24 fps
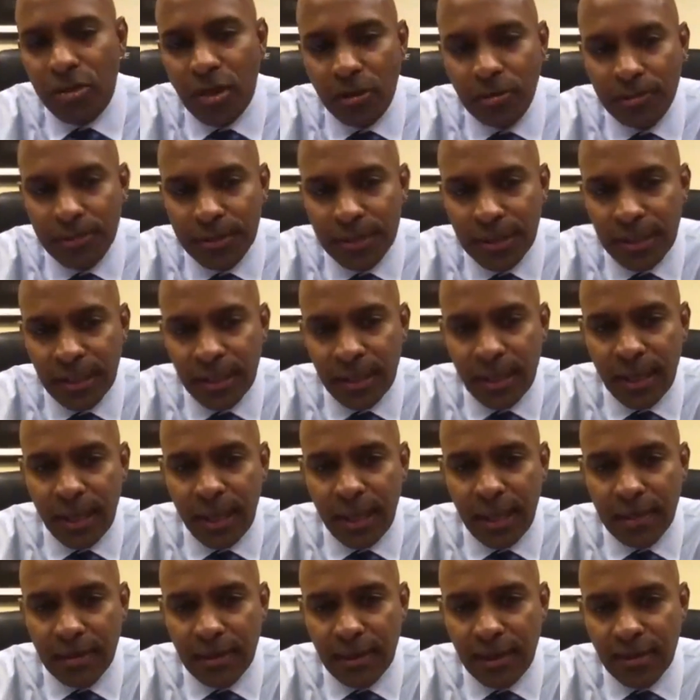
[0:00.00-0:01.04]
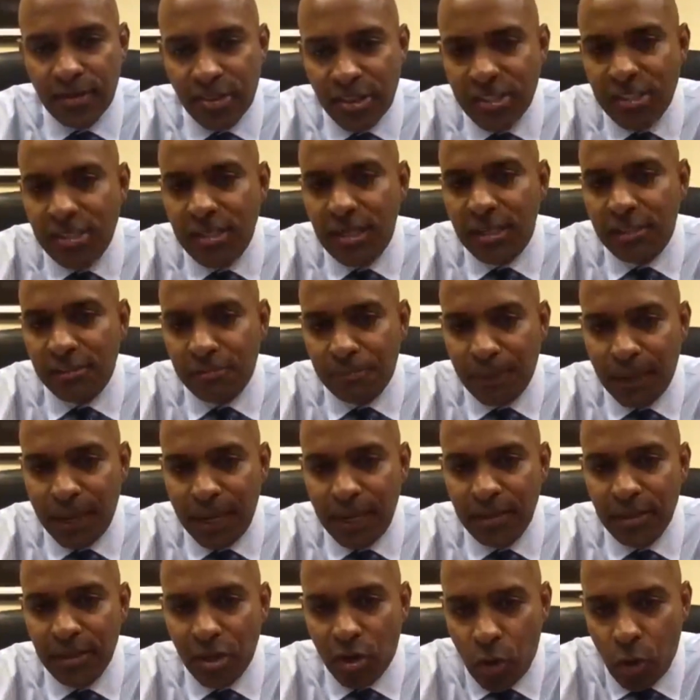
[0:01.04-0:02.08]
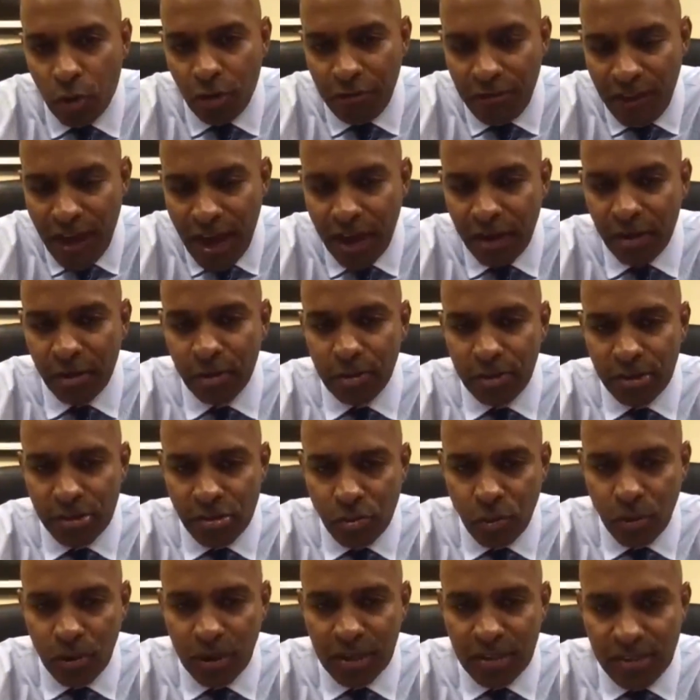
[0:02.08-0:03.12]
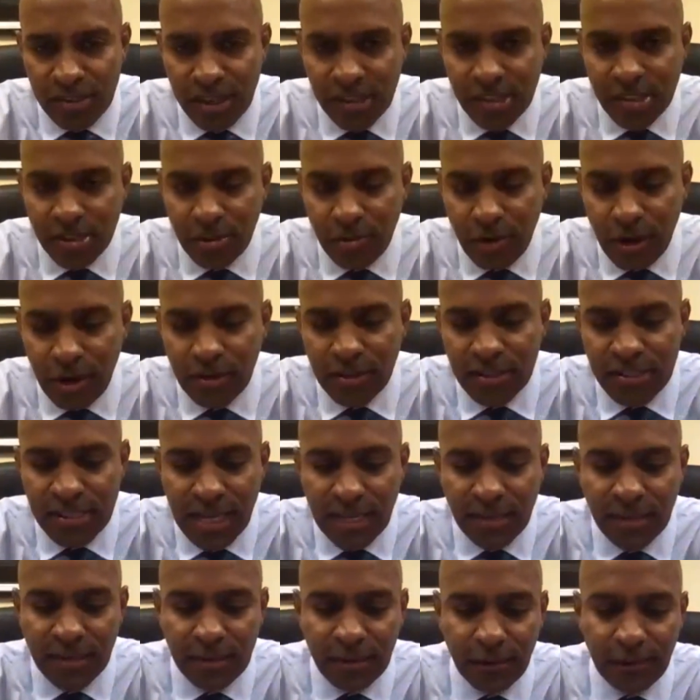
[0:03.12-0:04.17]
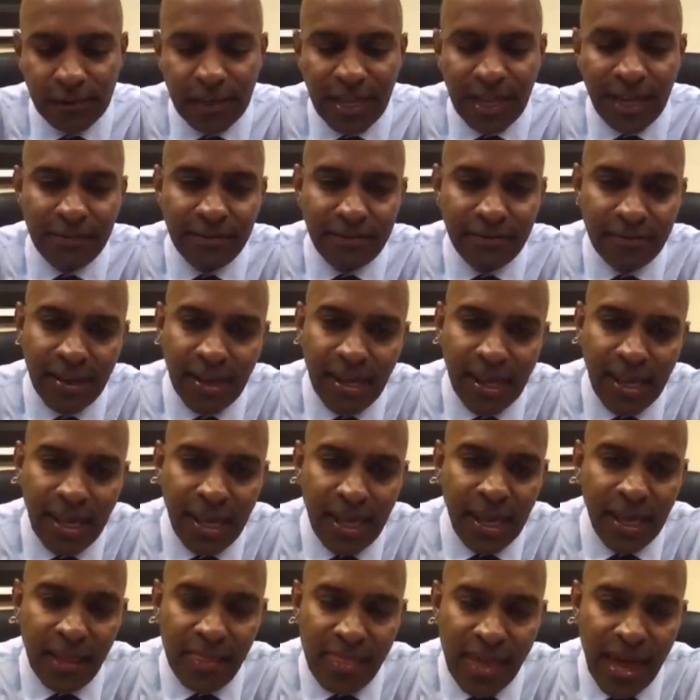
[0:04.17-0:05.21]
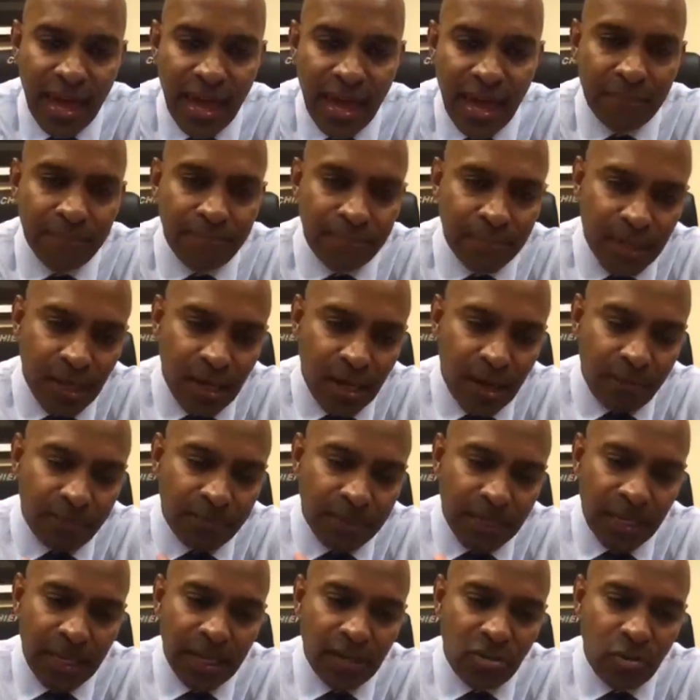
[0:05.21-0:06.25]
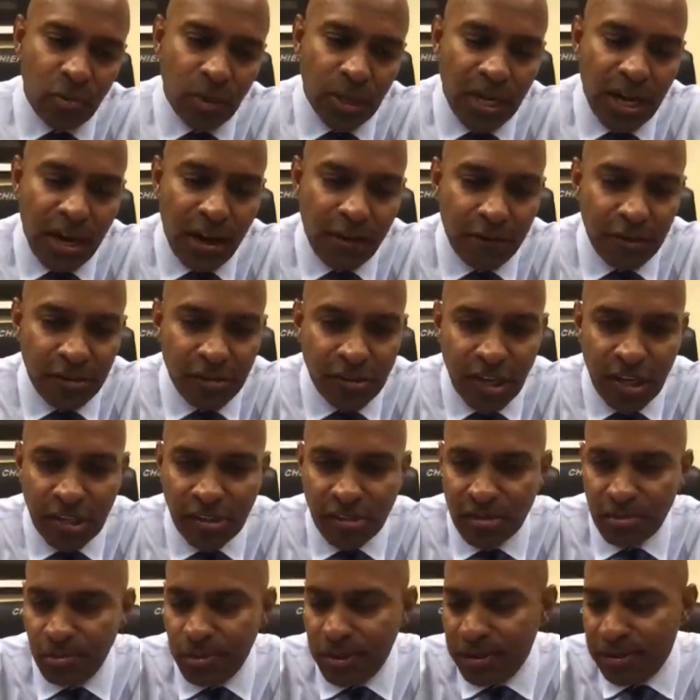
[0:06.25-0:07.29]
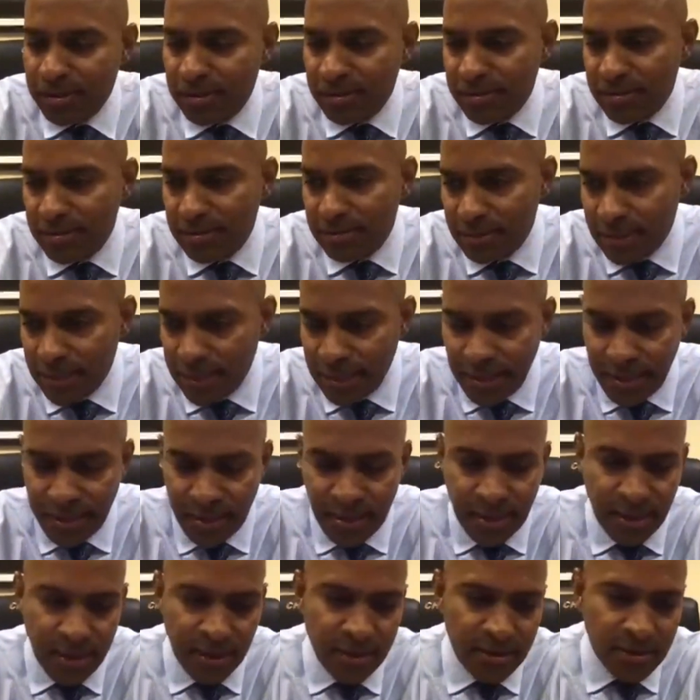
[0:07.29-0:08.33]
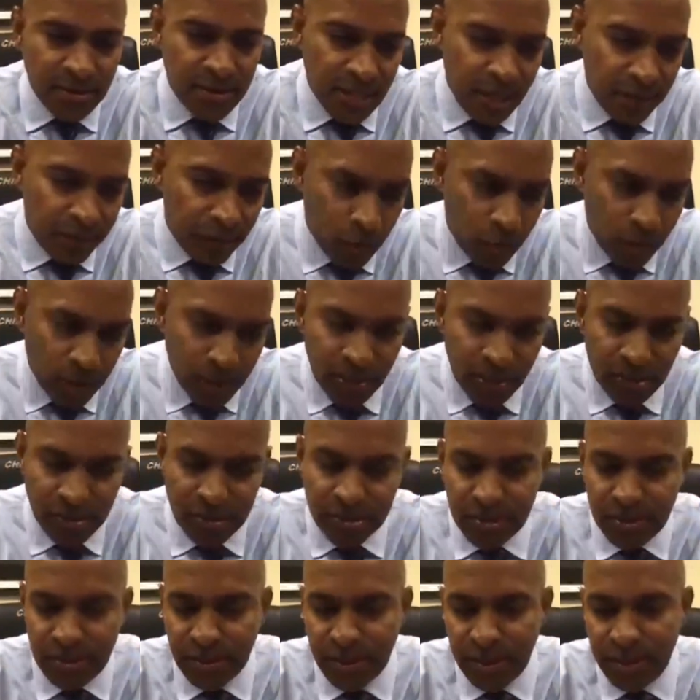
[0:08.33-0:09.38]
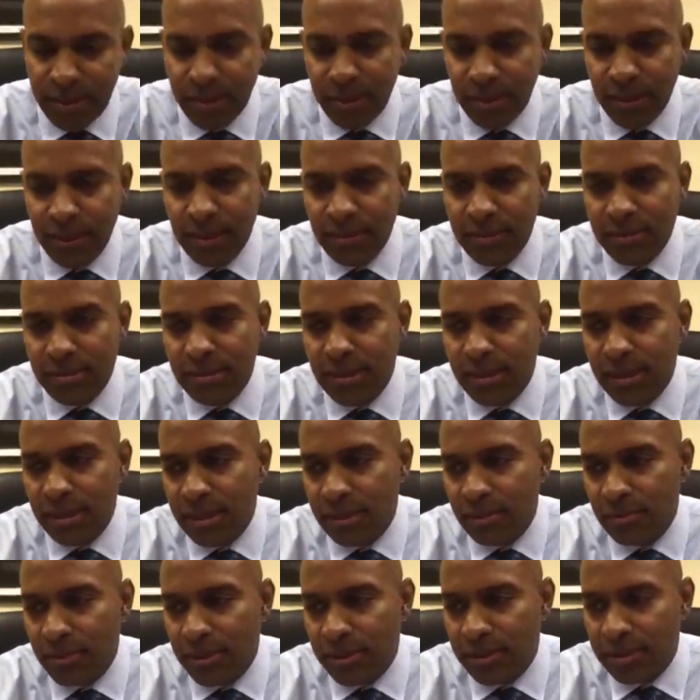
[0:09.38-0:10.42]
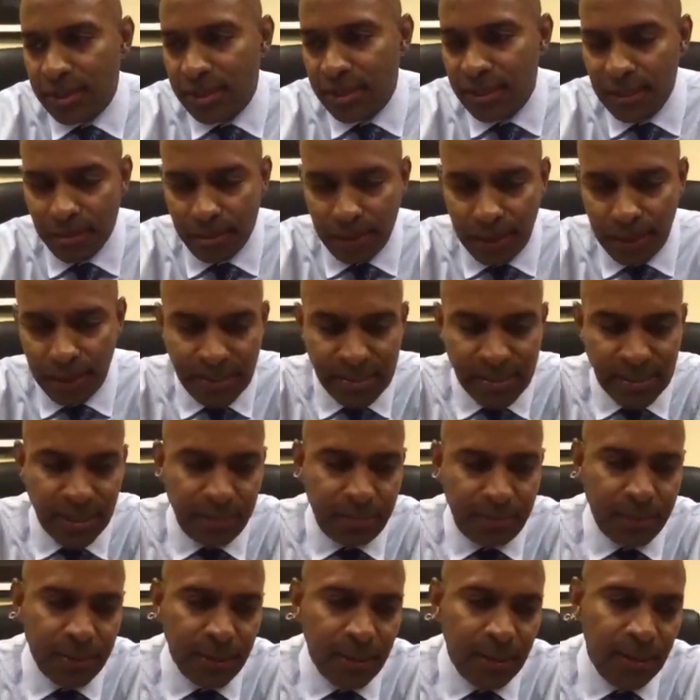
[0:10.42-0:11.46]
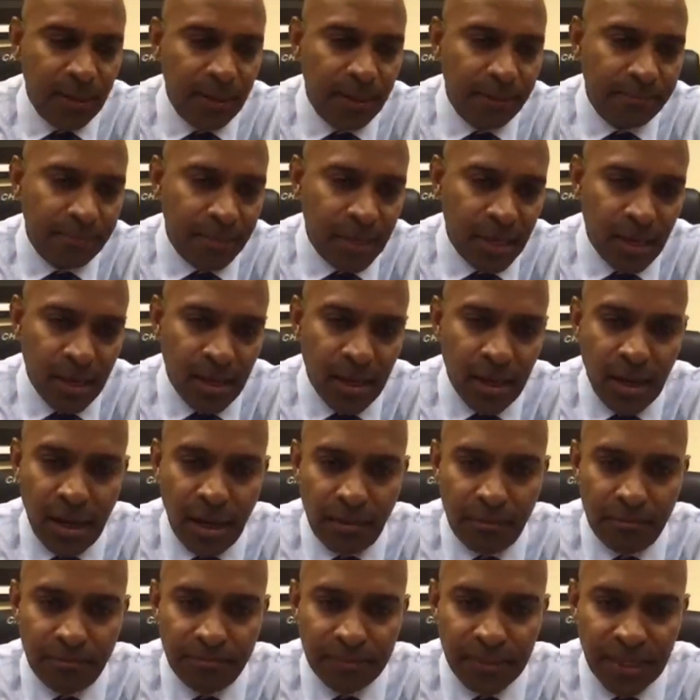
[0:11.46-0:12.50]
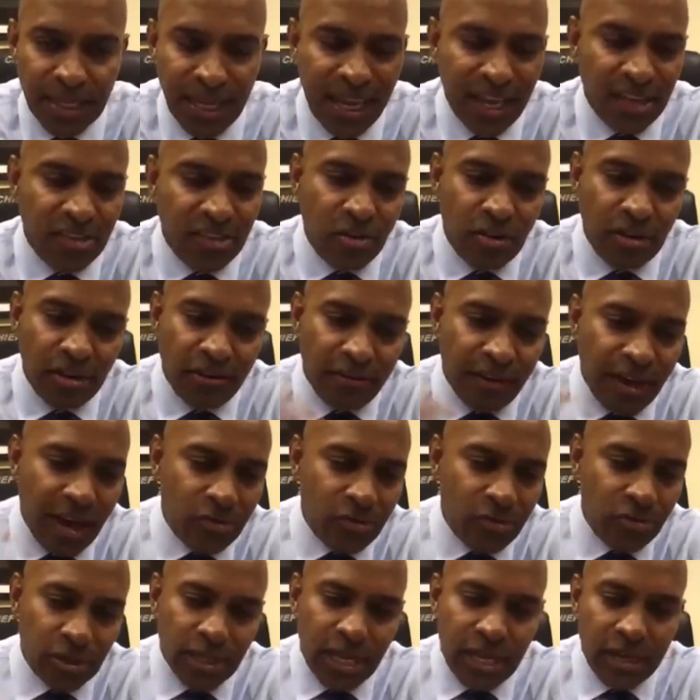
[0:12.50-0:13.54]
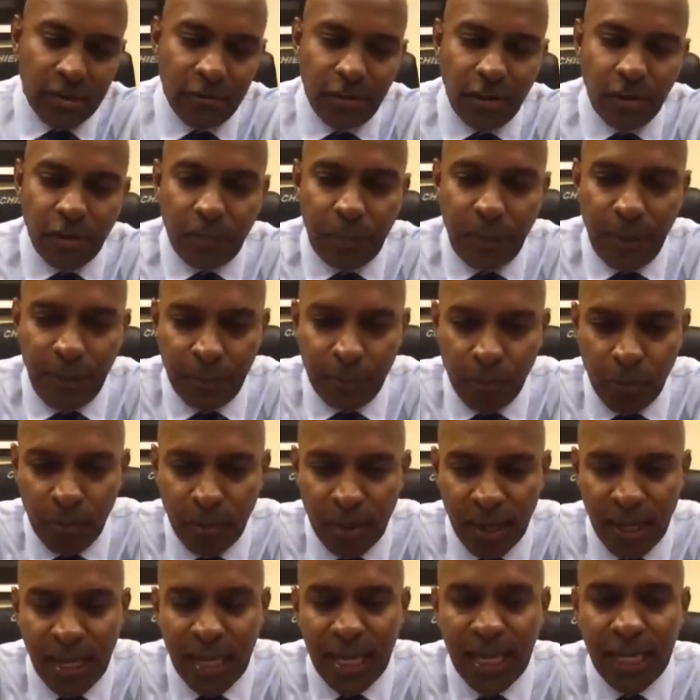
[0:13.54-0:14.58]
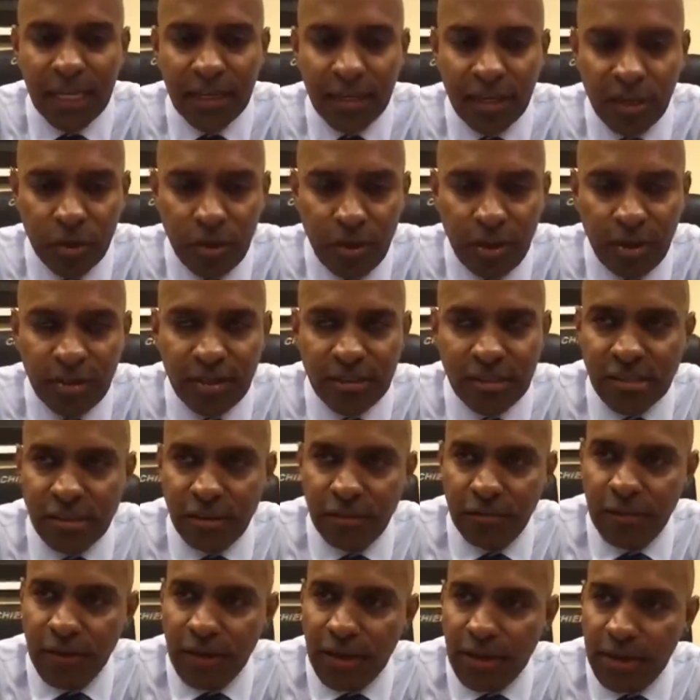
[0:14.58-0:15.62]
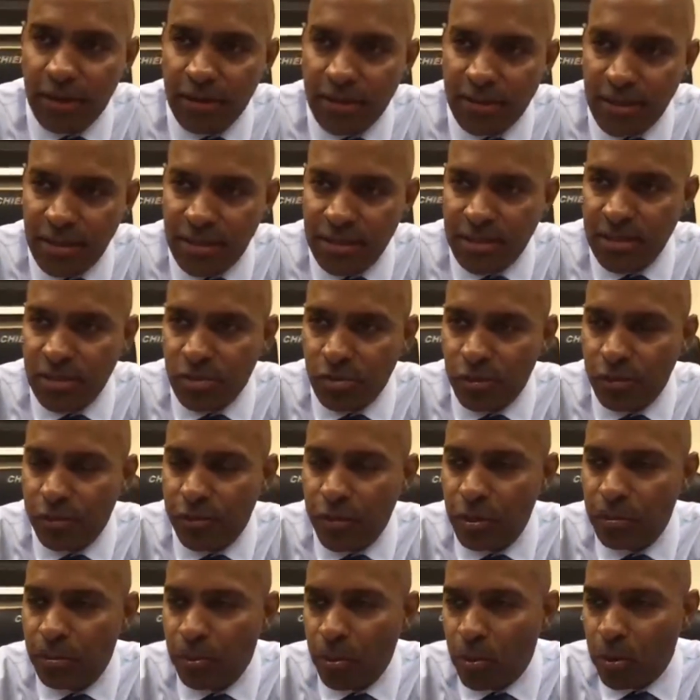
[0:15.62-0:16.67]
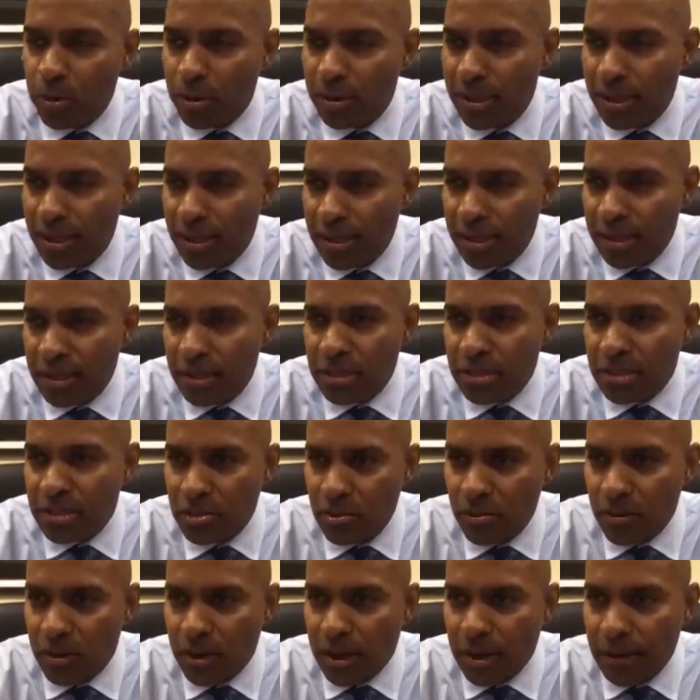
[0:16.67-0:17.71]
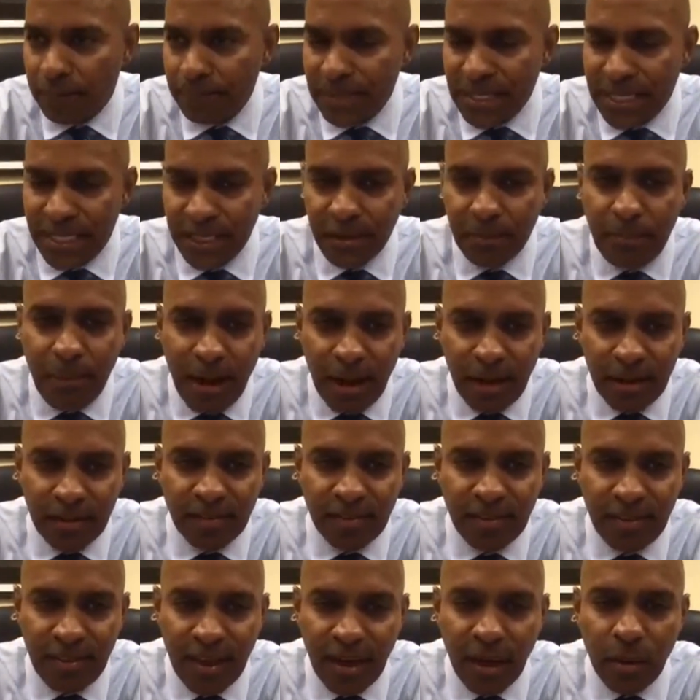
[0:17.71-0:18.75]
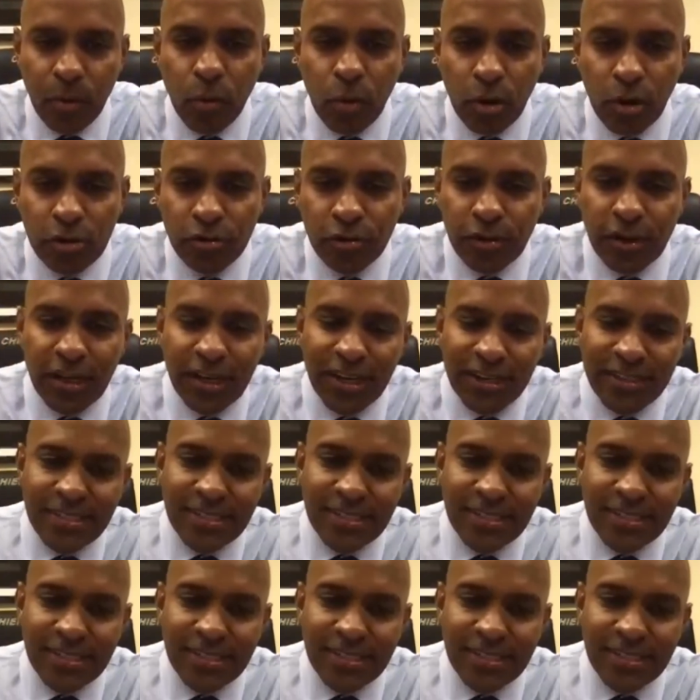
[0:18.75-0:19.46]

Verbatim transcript: And uh, just to explain the core value of this organization around the sanctity of life, and that um, led to a conversation with uh, Safe Coalition NC, with NAACP, um, external advisor, a lot of other people, including the uh, Citizens Review Board, to um, get a policy that works for us today.